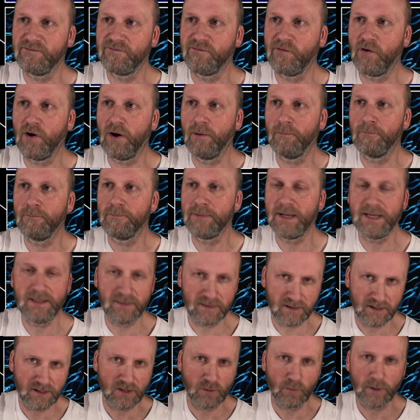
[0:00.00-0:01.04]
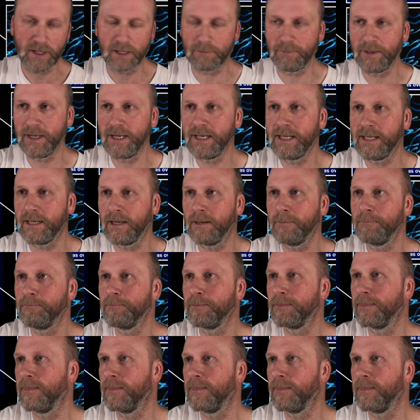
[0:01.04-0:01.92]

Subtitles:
from in the Wikipedia,